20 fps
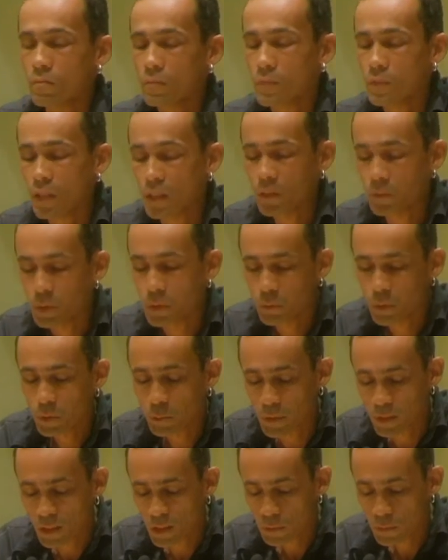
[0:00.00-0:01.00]
that we will
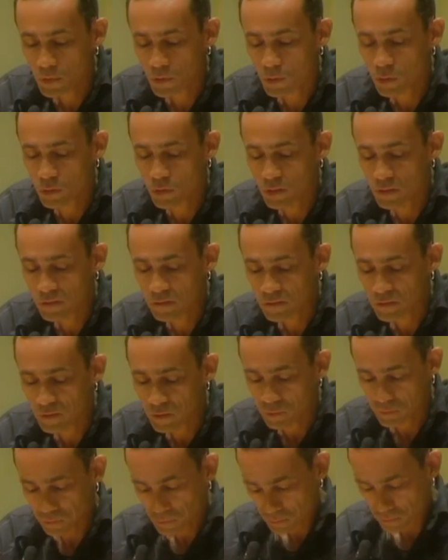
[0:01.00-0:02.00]
be able to
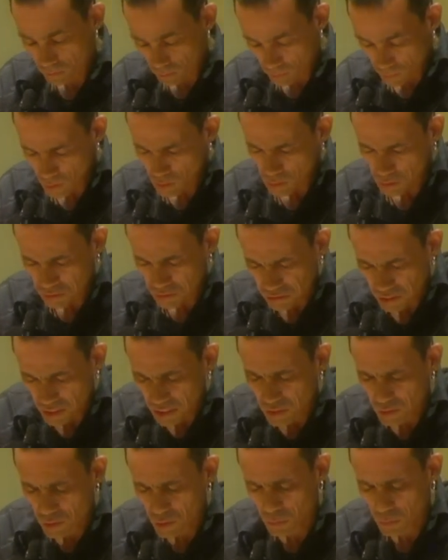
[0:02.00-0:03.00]

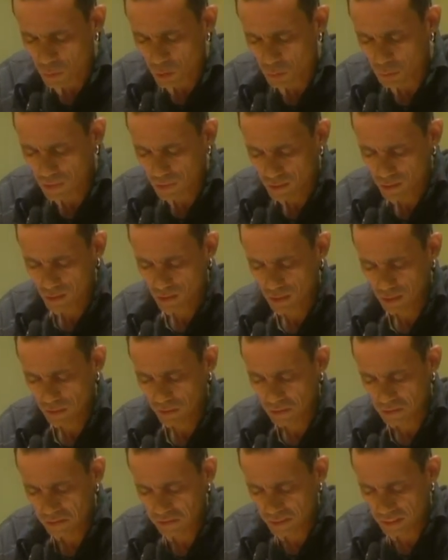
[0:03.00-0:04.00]
find those moments and
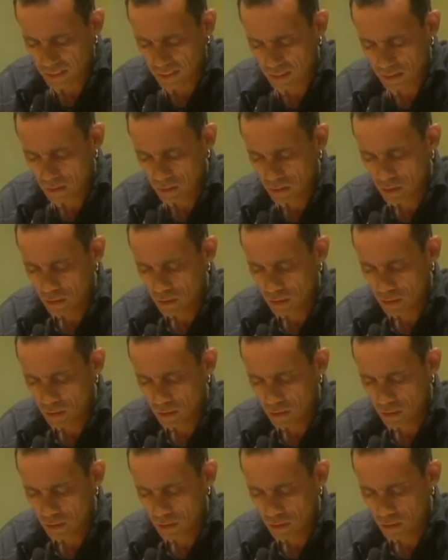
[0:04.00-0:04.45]
reflect.